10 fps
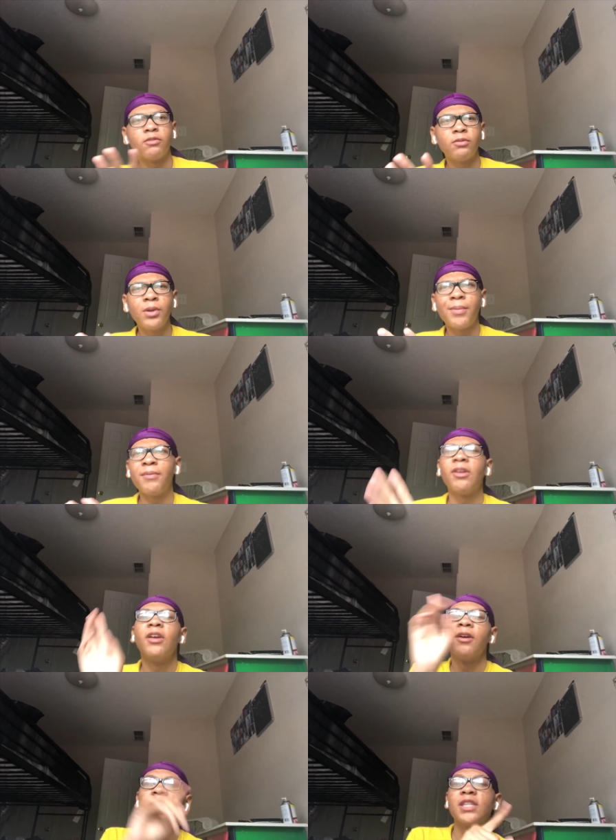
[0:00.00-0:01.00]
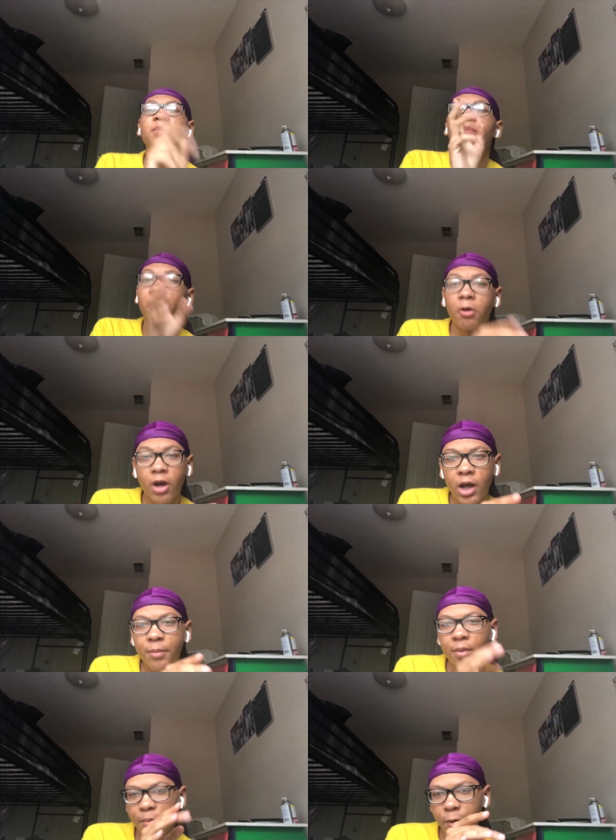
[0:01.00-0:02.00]
morning, it's
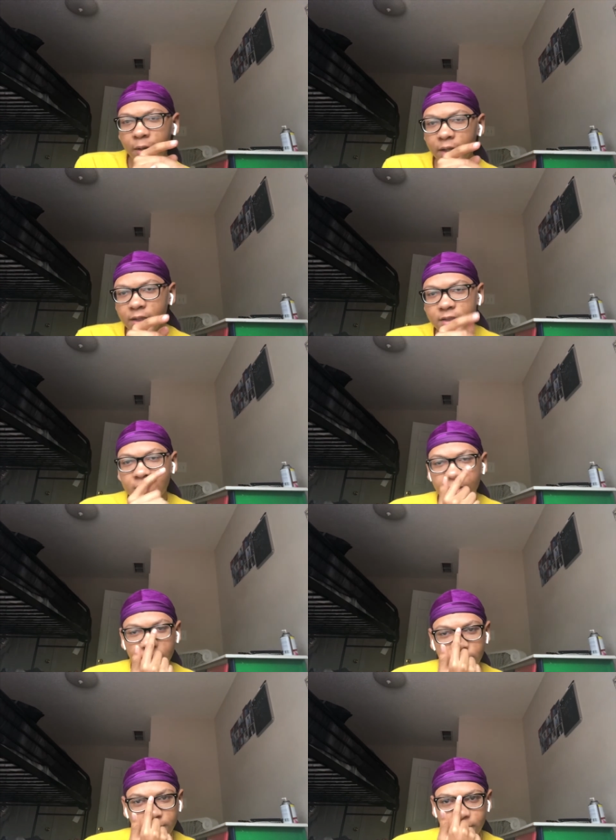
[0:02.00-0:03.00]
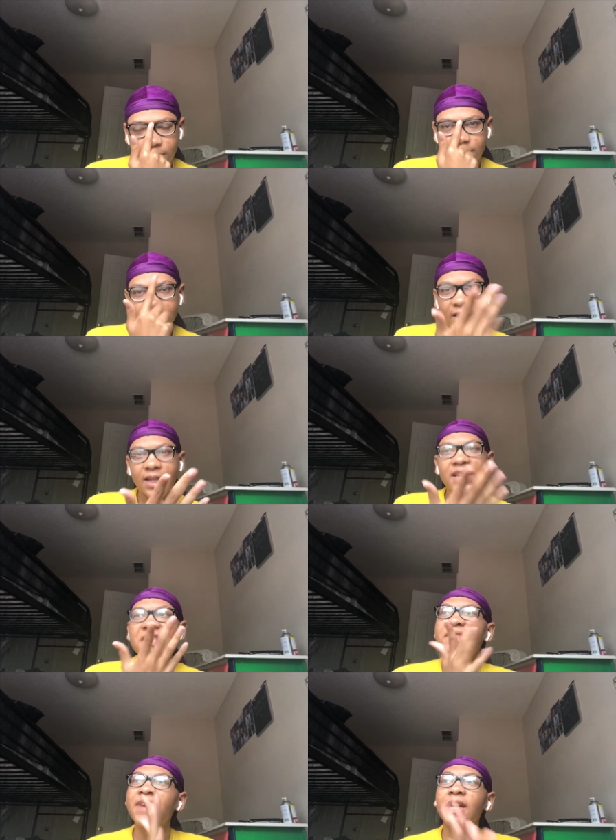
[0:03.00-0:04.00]
prom morning, so today
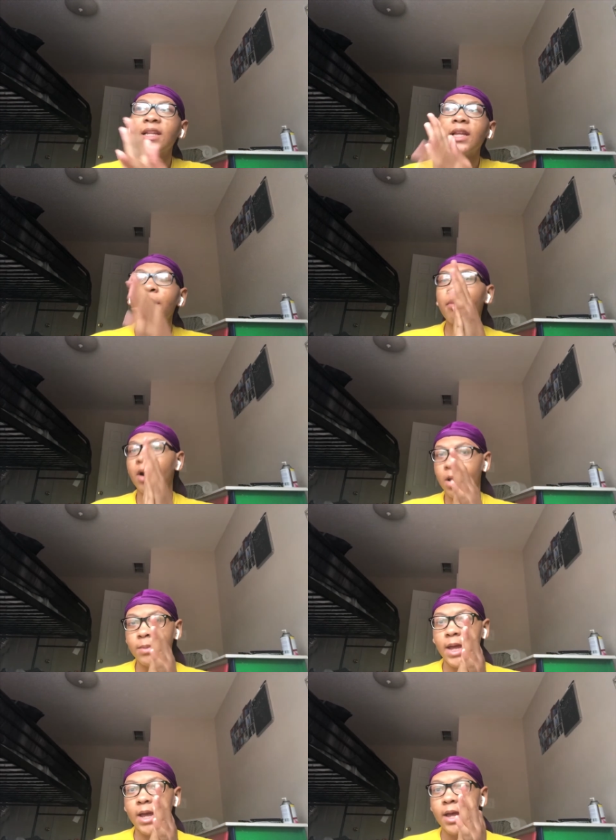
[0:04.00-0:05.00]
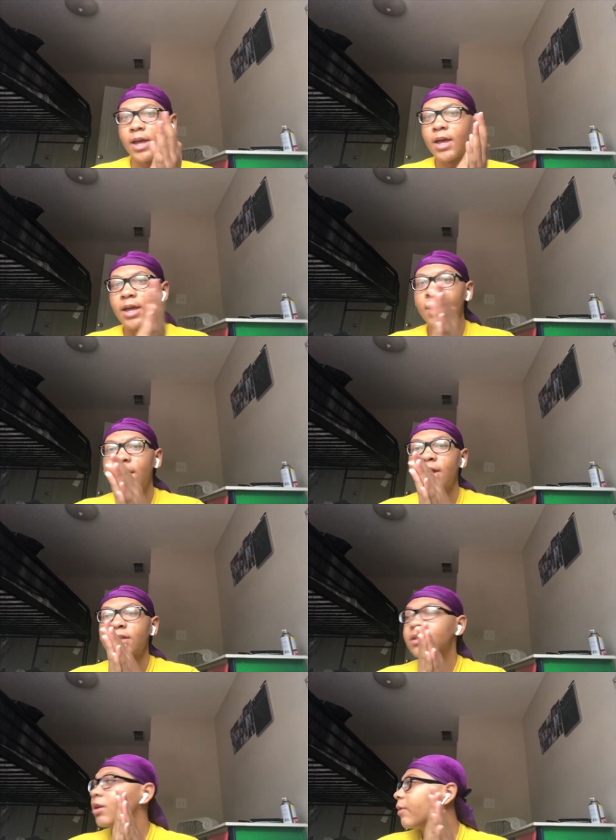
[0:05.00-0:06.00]
is finally prom day.
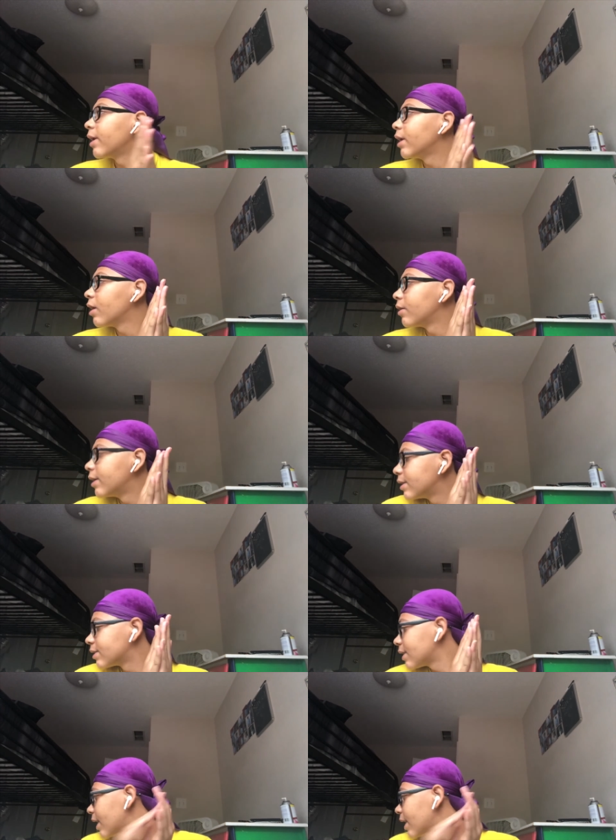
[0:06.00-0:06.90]
So right now it's